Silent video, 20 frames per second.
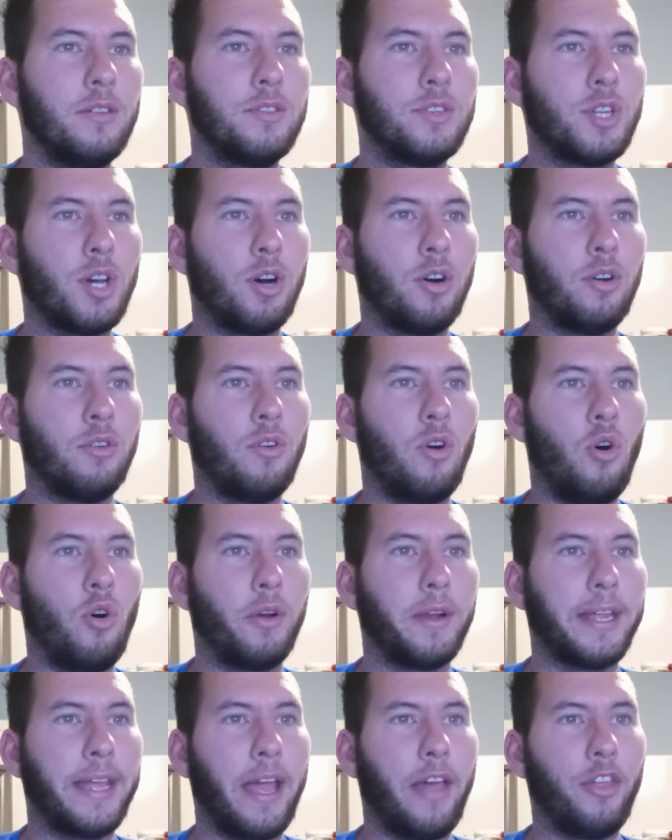So
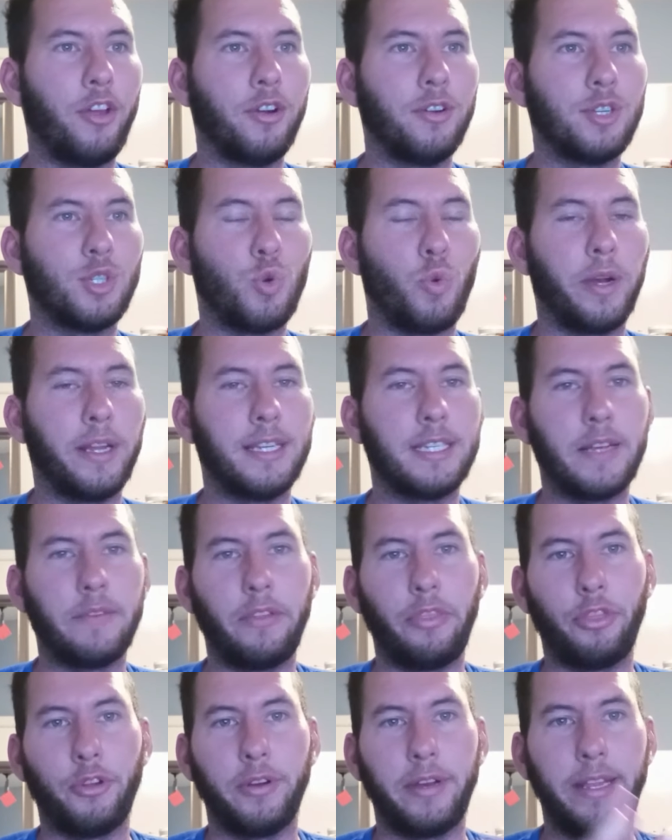altogether,
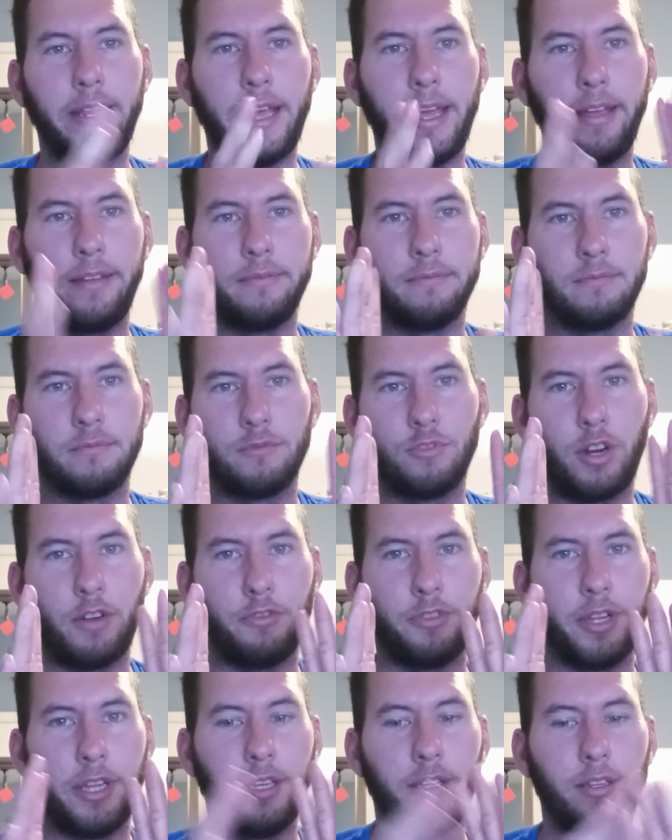2,738
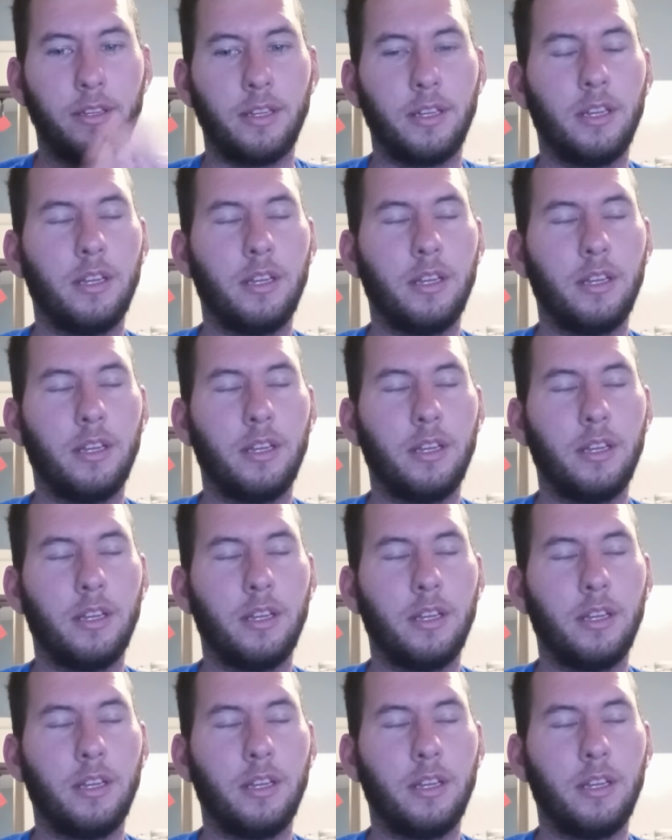roughly.